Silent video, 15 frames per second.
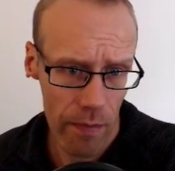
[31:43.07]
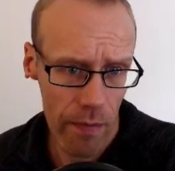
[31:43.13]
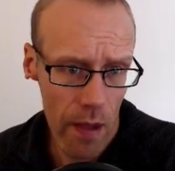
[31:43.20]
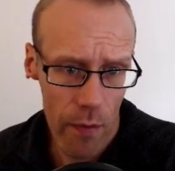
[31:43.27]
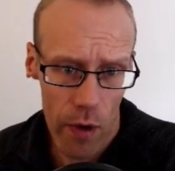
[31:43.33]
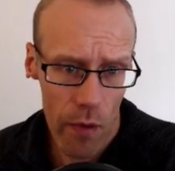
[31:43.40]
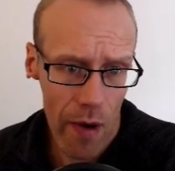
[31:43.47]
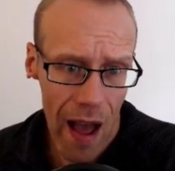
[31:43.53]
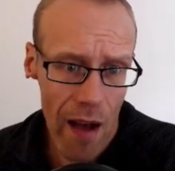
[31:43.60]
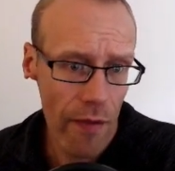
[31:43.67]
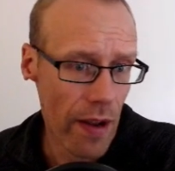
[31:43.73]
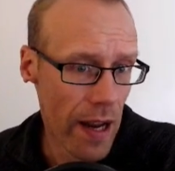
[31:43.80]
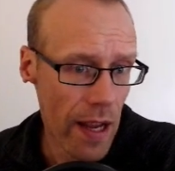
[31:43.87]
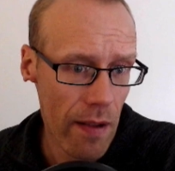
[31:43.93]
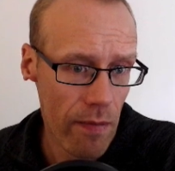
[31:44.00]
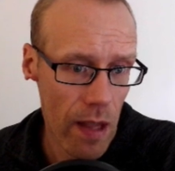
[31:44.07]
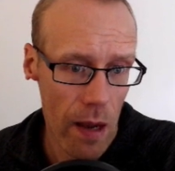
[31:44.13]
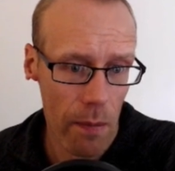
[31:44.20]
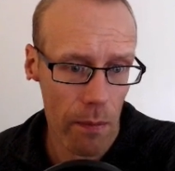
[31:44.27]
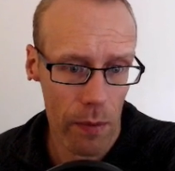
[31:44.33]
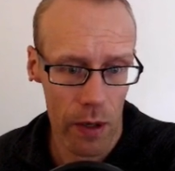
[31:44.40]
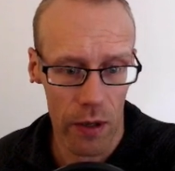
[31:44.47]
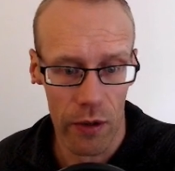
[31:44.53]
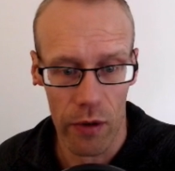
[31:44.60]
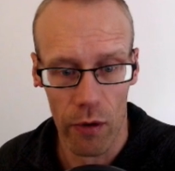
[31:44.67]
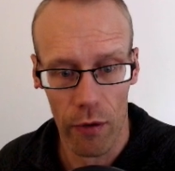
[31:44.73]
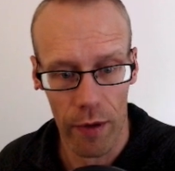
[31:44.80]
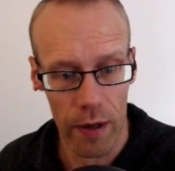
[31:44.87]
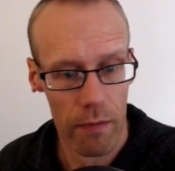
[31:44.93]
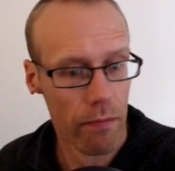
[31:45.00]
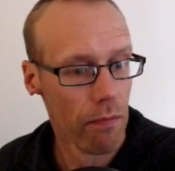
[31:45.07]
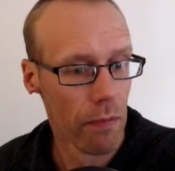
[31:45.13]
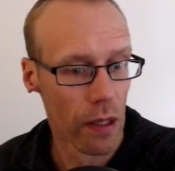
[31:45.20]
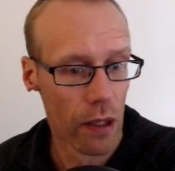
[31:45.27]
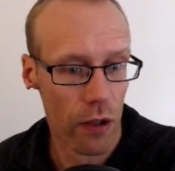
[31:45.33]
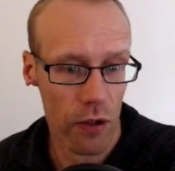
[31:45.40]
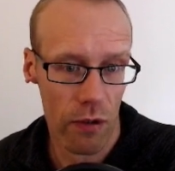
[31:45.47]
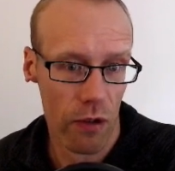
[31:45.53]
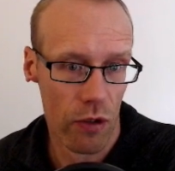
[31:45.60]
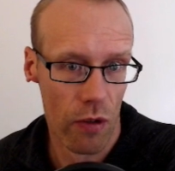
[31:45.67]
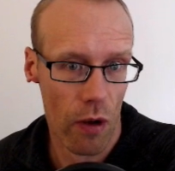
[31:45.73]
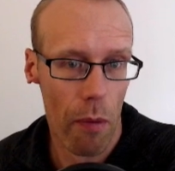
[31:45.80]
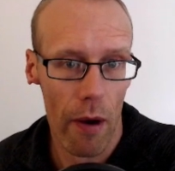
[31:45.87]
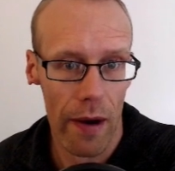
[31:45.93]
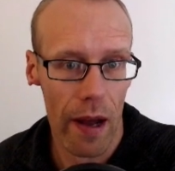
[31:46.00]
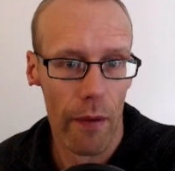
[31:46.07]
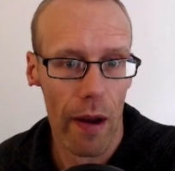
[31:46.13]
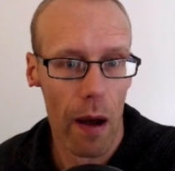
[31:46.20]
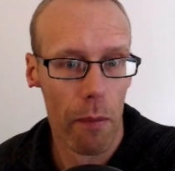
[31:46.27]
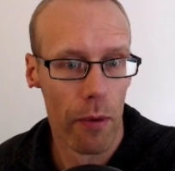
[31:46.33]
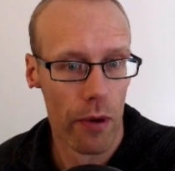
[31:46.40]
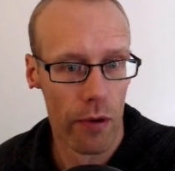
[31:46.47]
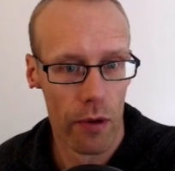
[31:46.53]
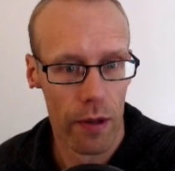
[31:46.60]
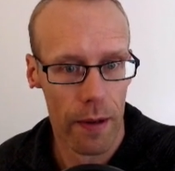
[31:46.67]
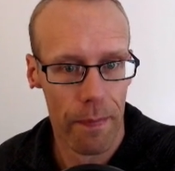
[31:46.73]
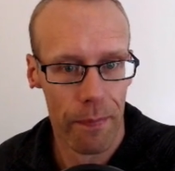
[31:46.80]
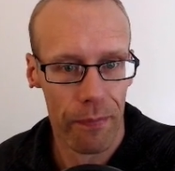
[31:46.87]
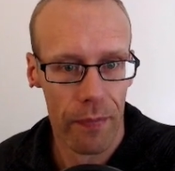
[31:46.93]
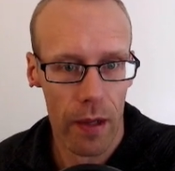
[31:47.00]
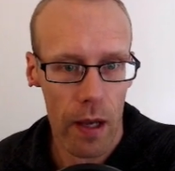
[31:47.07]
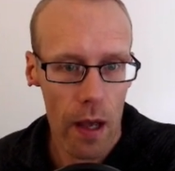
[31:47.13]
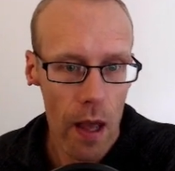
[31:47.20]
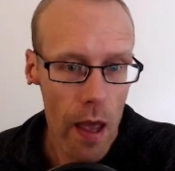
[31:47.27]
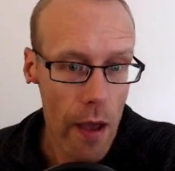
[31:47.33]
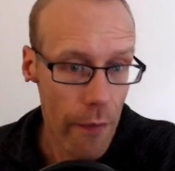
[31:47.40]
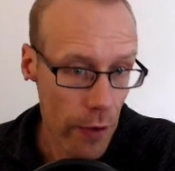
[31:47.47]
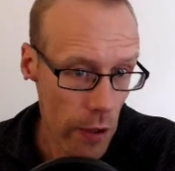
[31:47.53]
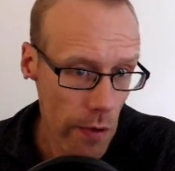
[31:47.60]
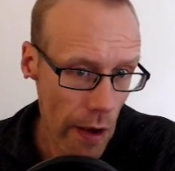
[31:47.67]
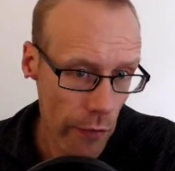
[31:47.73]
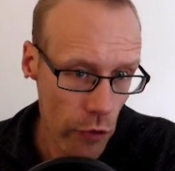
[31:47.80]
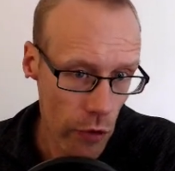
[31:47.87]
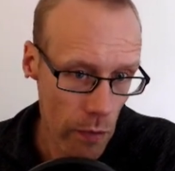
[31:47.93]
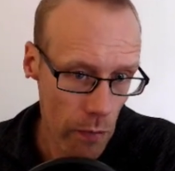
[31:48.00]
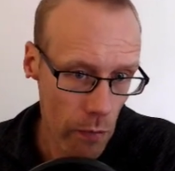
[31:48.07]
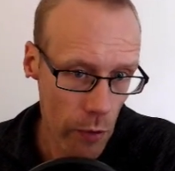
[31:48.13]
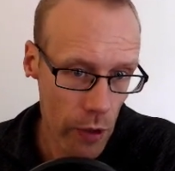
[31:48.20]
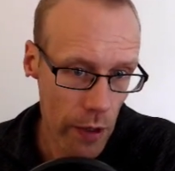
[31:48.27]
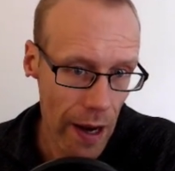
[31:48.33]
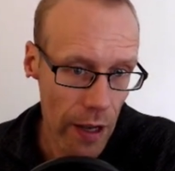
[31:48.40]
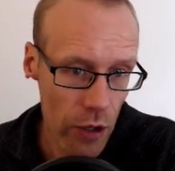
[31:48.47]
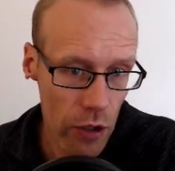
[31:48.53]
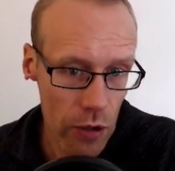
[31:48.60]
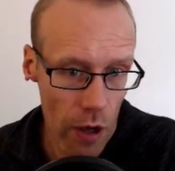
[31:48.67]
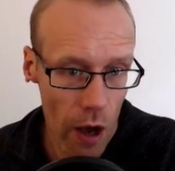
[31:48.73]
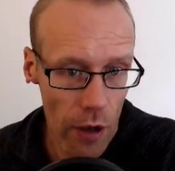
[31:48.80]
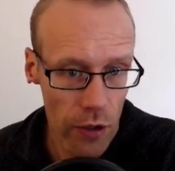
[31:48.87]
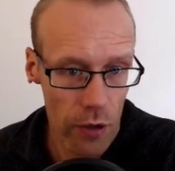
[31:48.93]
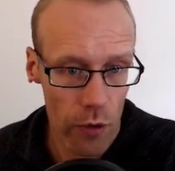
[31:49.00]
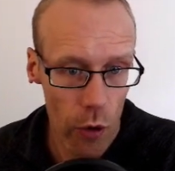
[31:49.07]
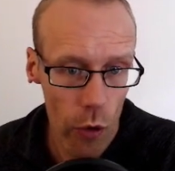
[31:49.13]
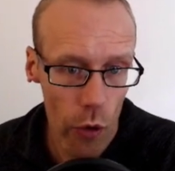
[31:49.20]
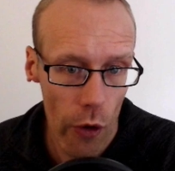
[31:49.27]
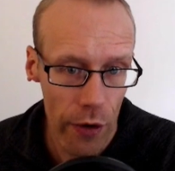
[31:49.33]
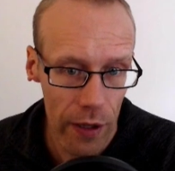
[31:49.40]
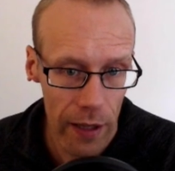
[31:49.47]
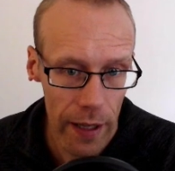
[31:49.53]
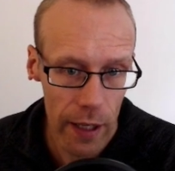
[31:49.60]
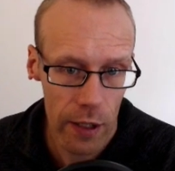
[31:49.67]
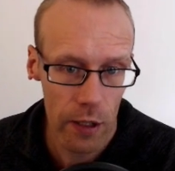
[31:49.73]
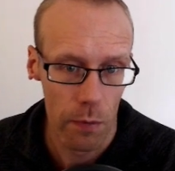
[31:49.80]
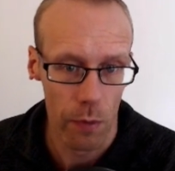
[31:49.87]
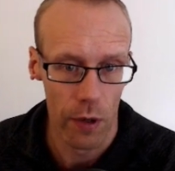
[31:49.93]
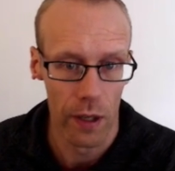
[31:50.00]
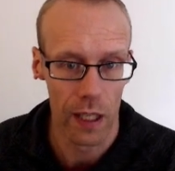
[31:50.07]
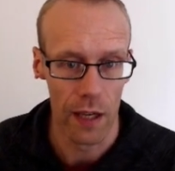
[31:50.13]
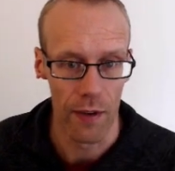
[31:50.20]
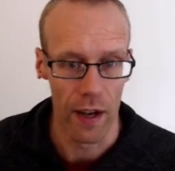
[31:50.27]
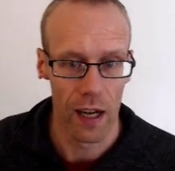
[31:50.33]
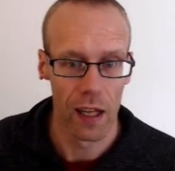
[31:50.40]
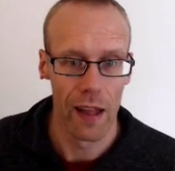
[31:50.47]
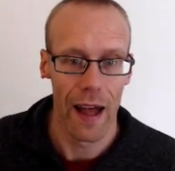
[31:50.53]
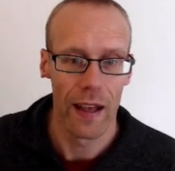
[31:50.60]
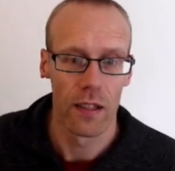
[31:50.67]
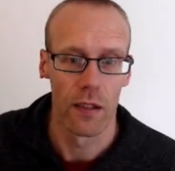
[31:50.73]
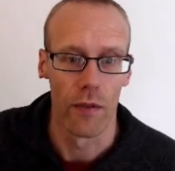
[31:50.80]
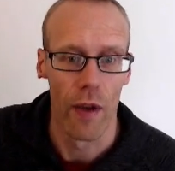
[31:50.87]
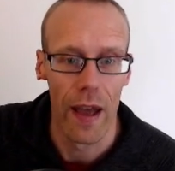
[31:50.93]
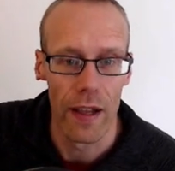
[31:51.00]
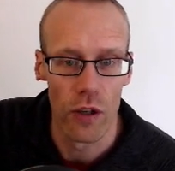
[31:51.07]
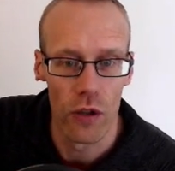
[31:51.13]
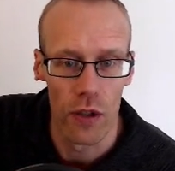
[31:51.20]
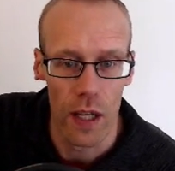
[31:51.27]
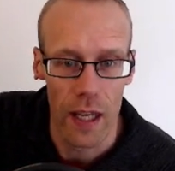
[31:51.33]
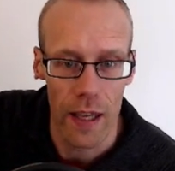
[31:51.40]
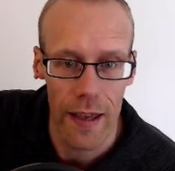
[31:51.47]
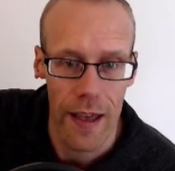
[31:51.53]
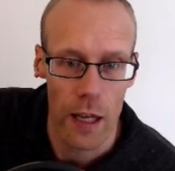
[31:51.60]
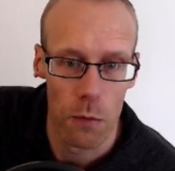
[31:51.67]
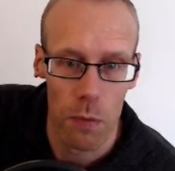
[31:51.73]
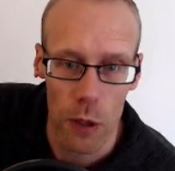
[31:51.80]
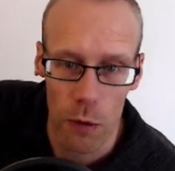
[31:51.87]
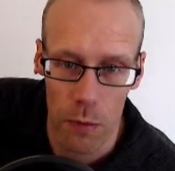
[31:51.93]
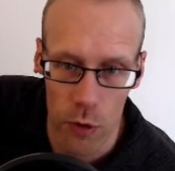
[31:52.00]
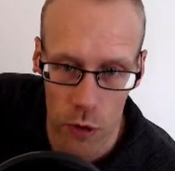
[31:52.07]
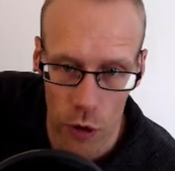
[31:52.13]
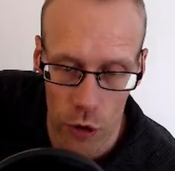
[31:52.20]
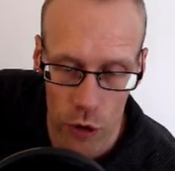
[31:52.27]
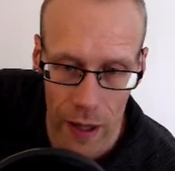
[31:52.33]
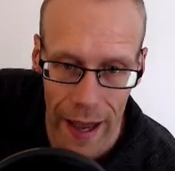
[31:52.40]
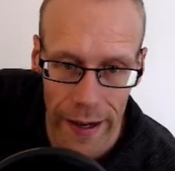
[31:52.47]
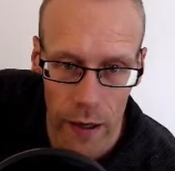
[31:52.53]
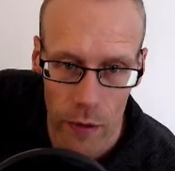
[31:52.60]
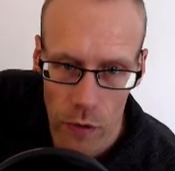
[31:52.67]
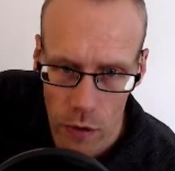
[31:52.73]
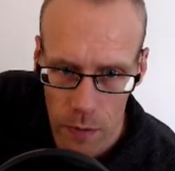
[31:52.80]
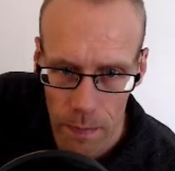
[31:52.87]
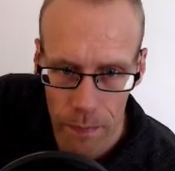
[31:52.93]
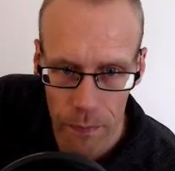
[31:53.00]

if we don't have any, then we're going to do nothing because there's no point now in outputting nothing. If we do have some, we're going to start an unordered list and we're going to give it a class of HD ESPW social icons.